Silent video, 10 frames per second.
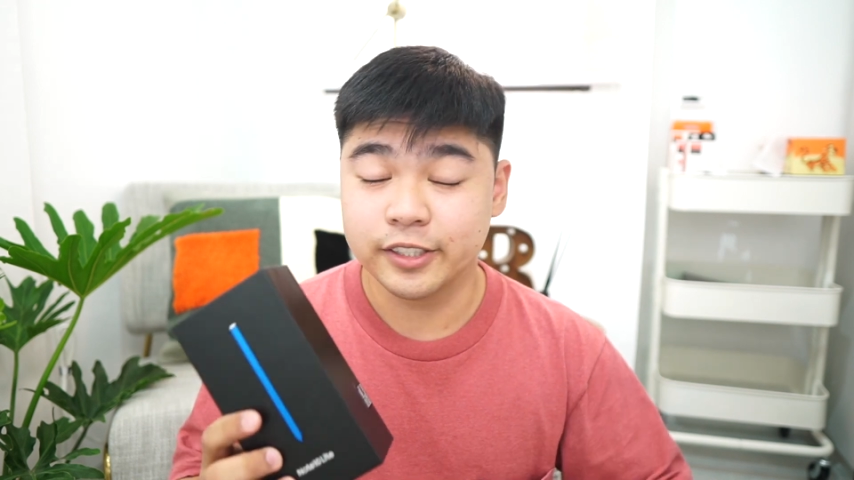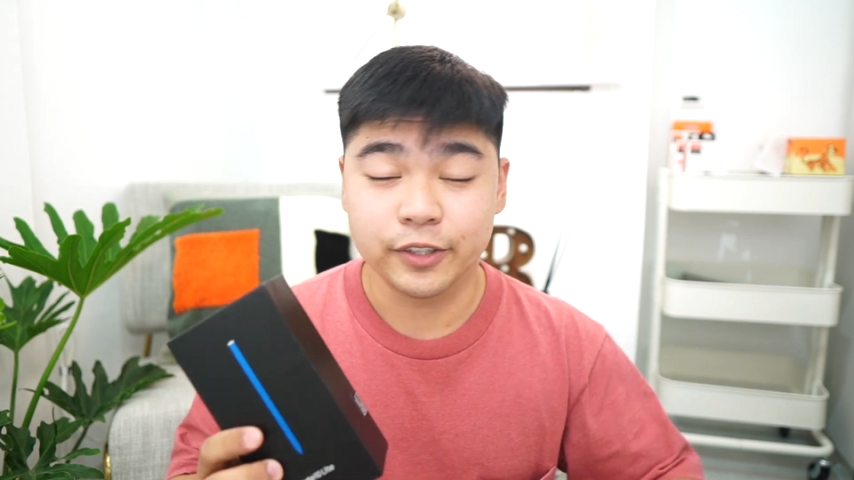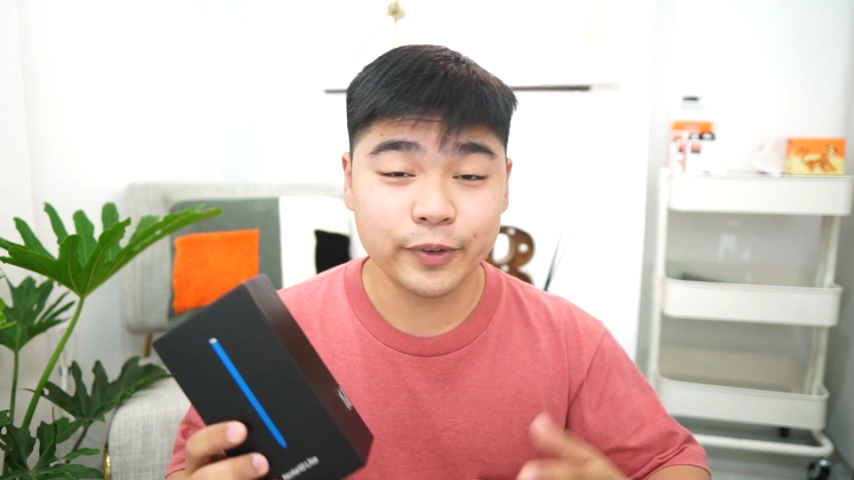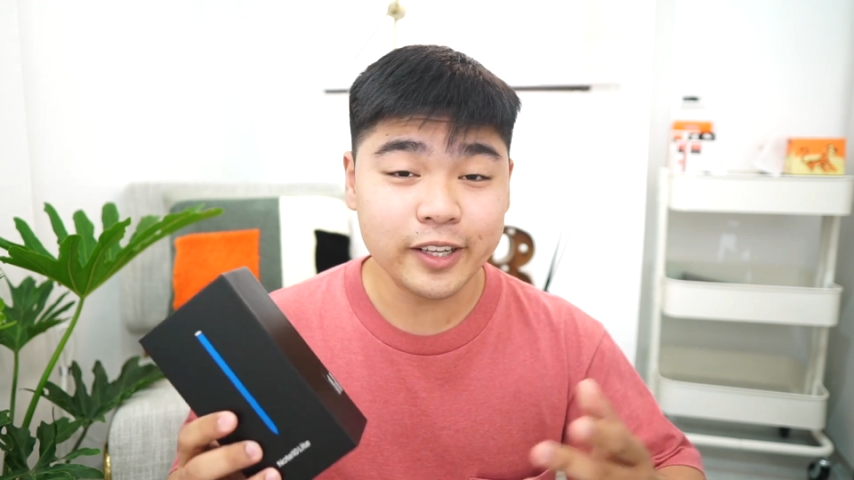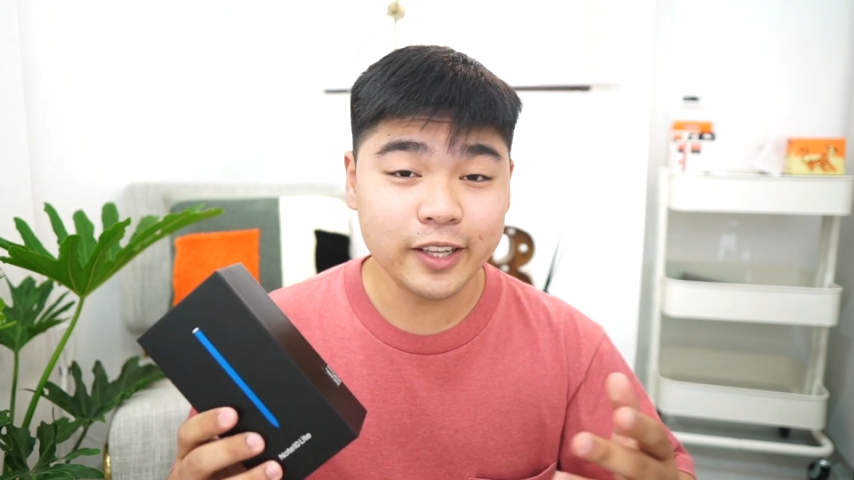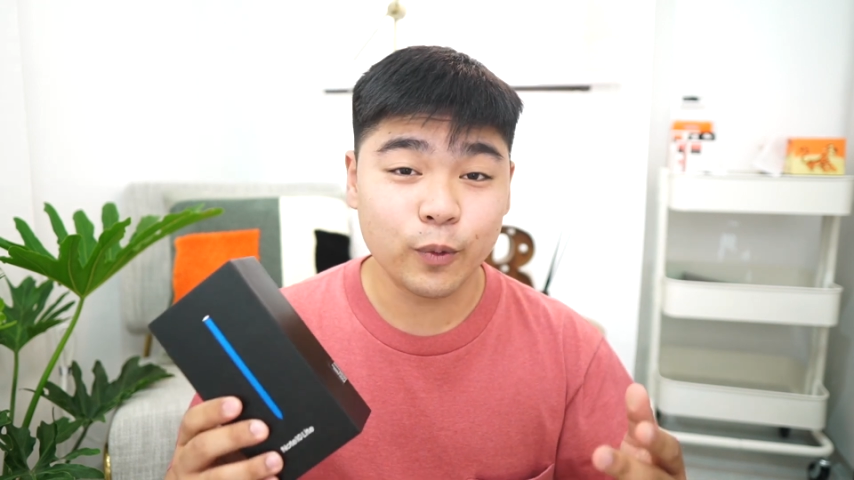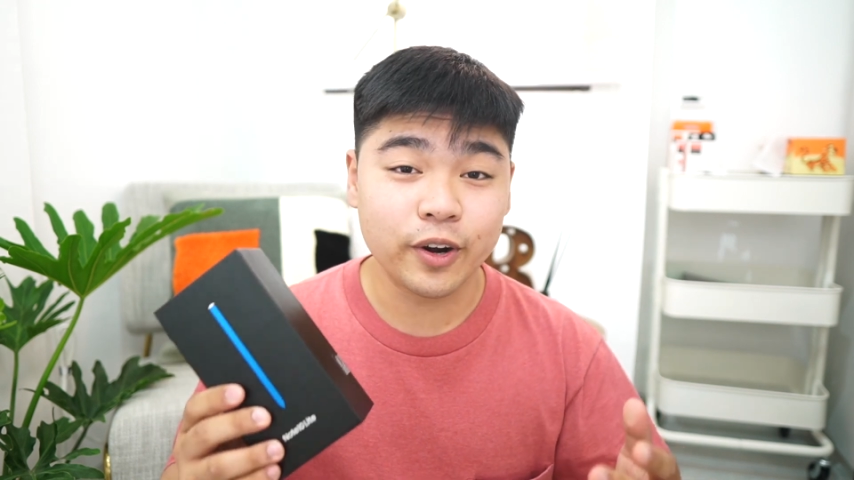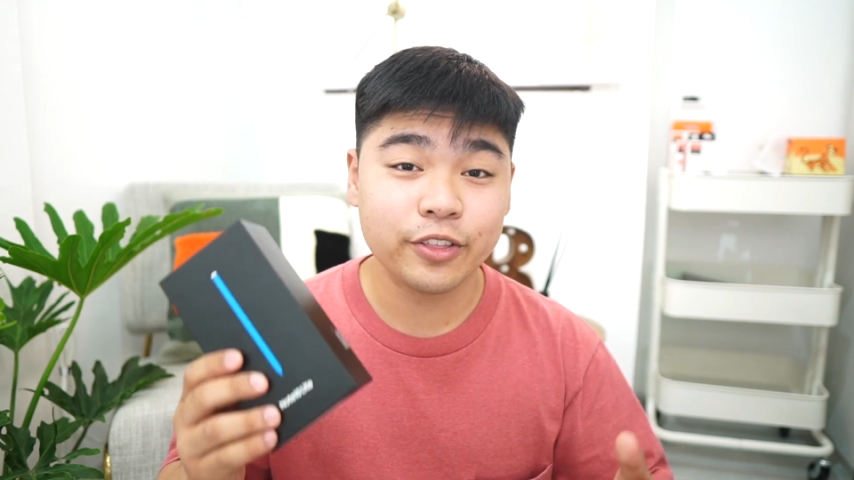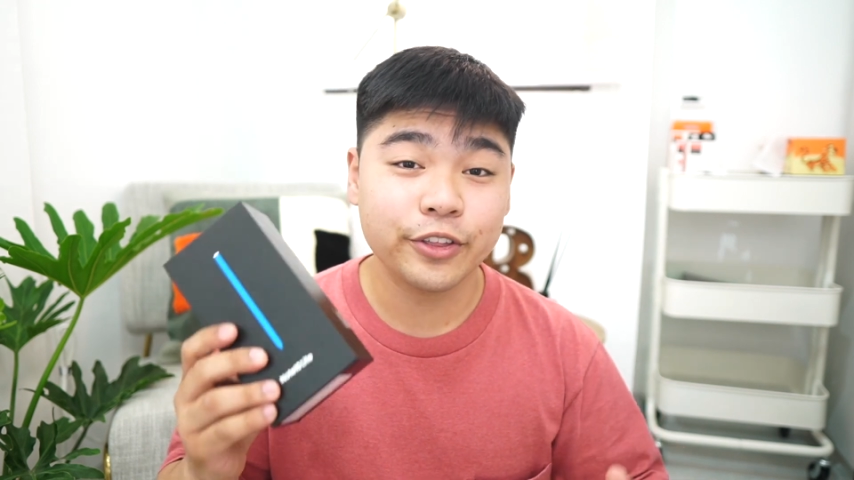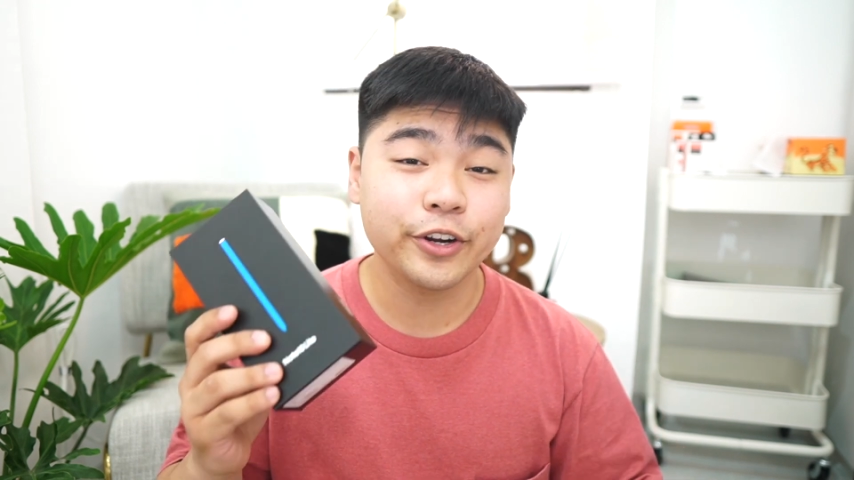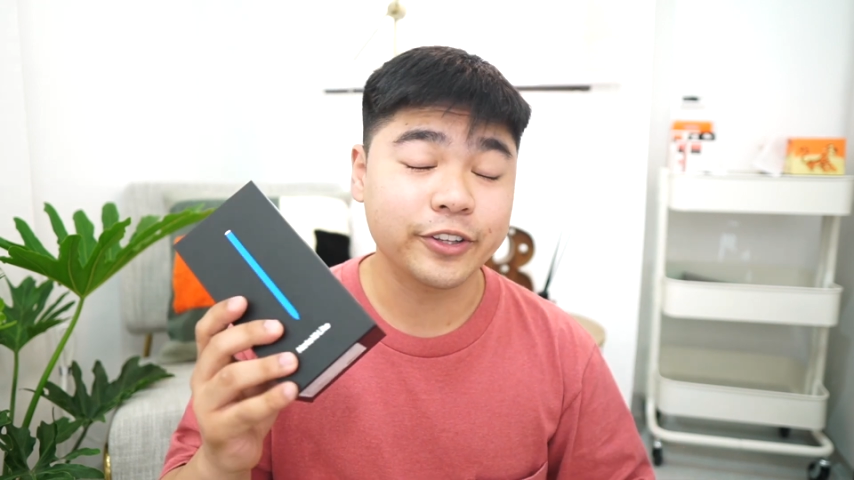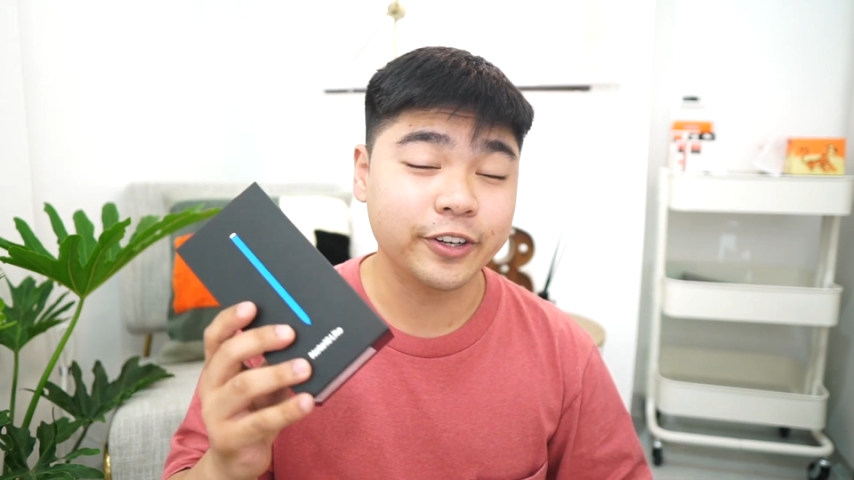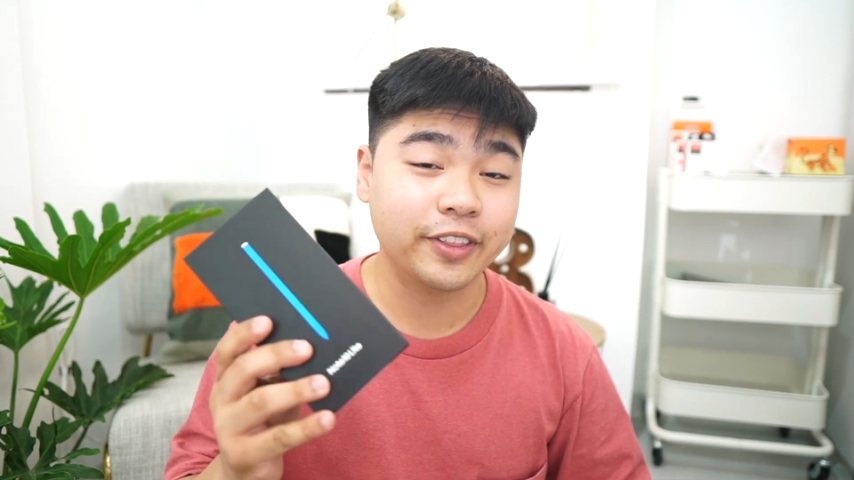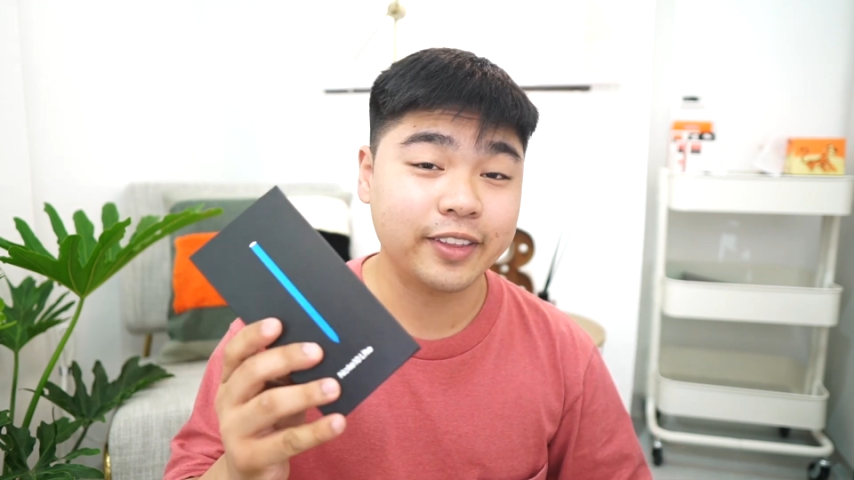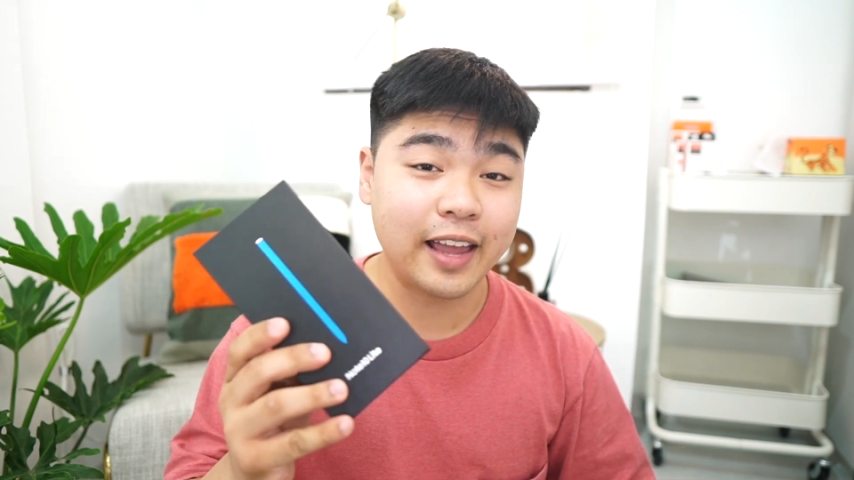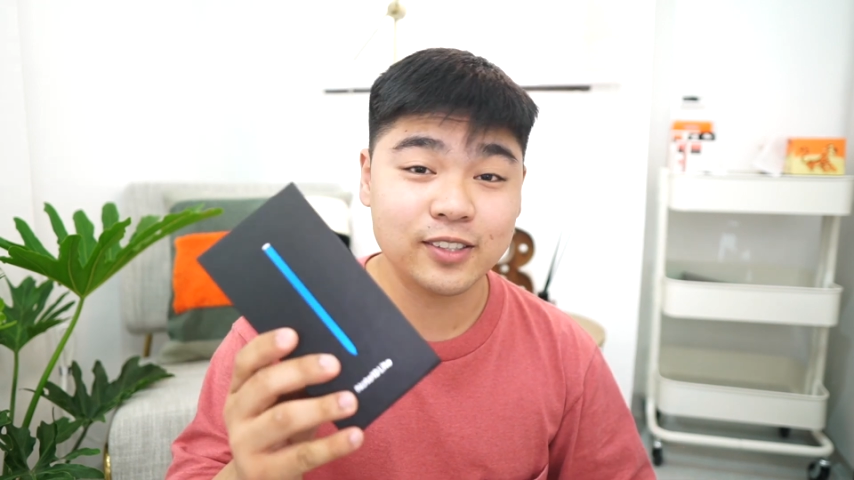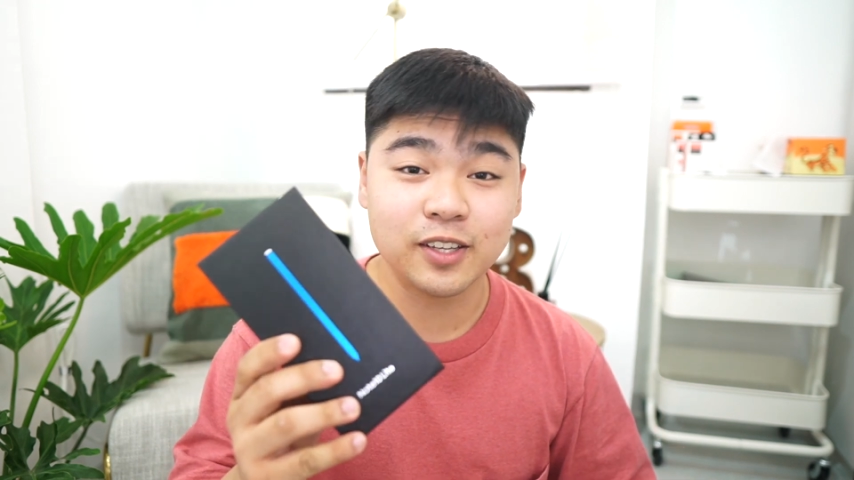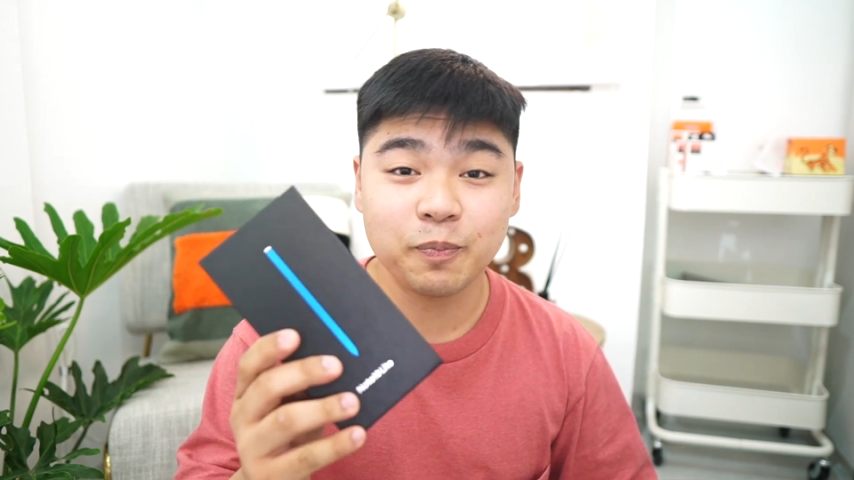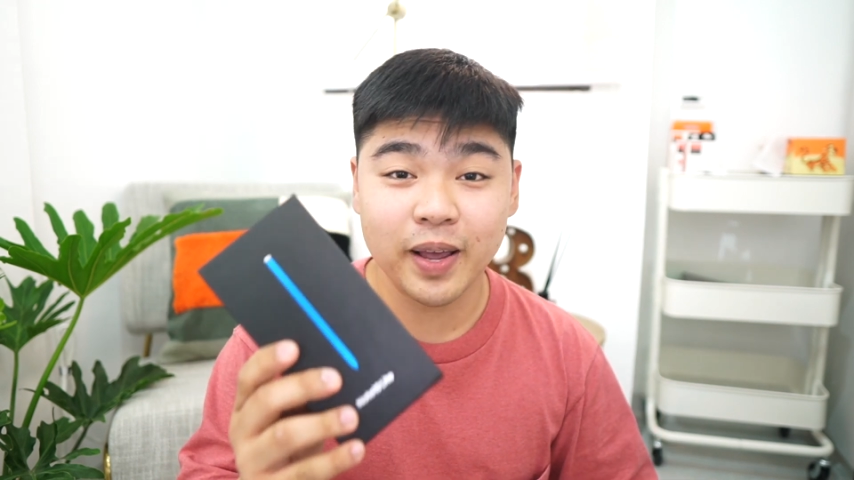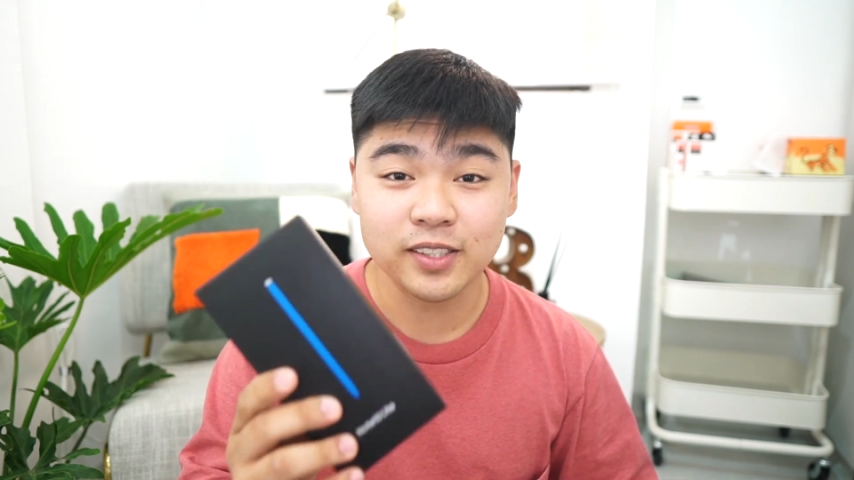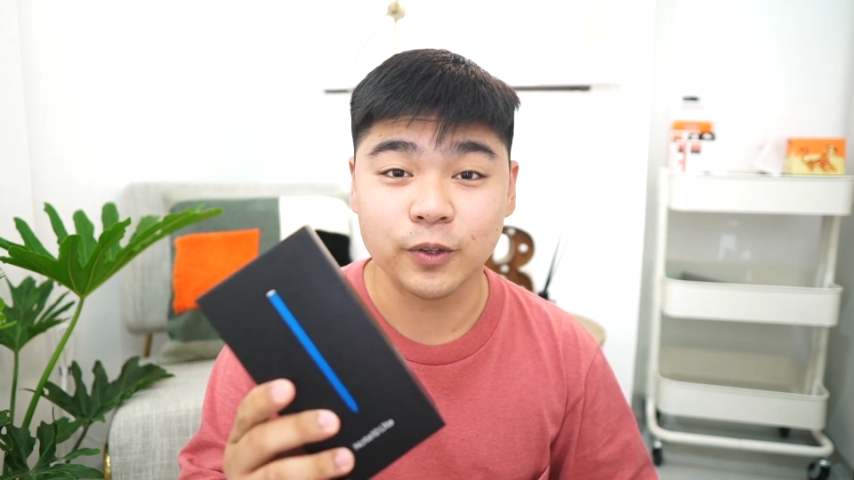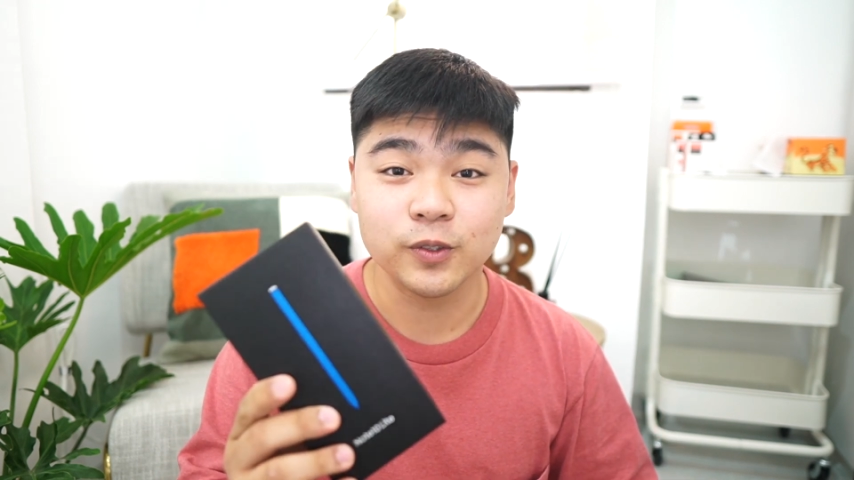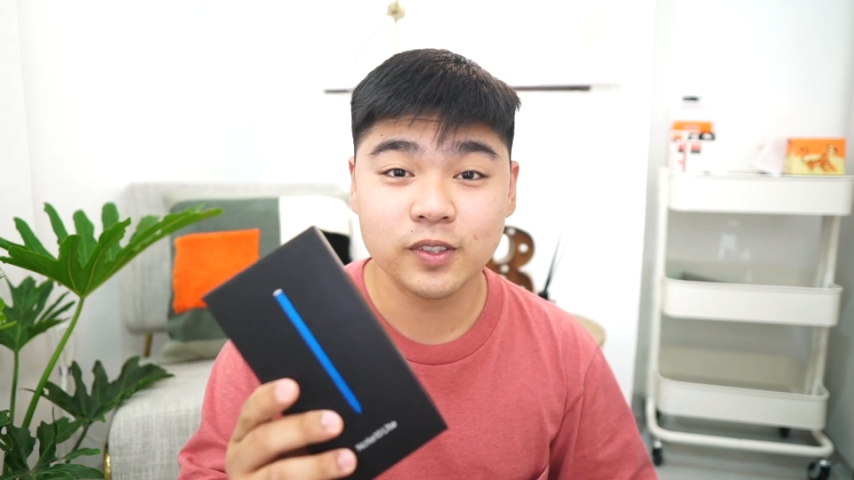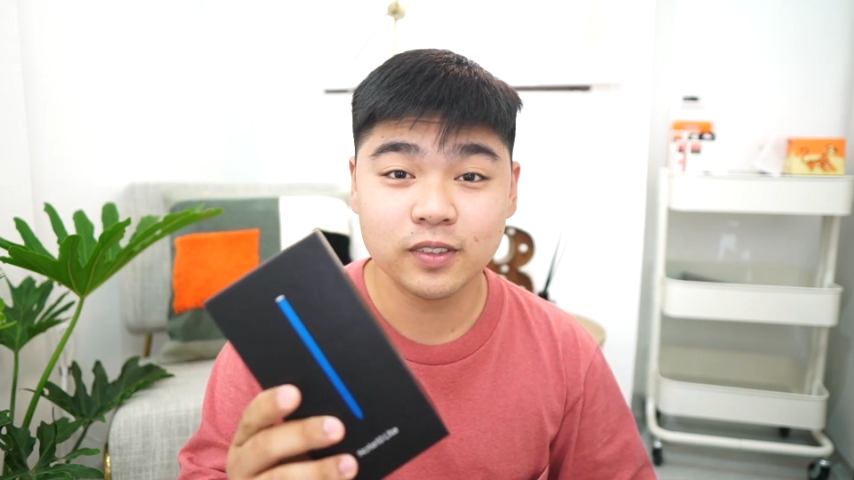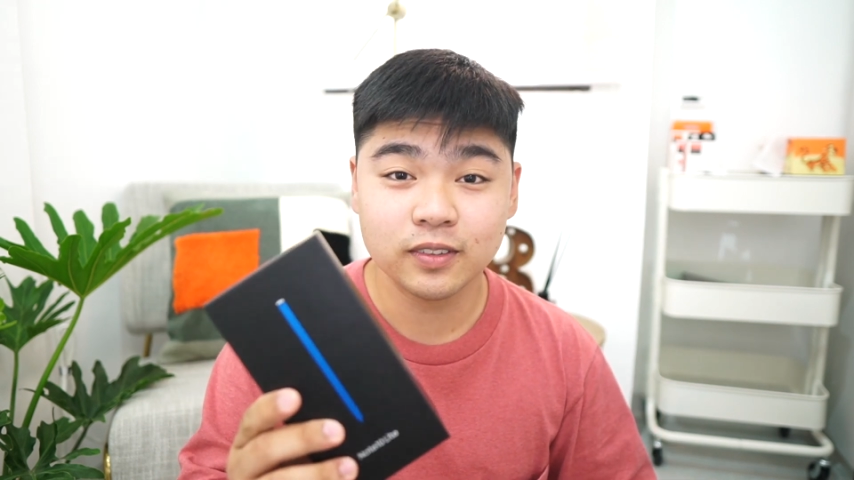is it really worth your 30,000 pesos?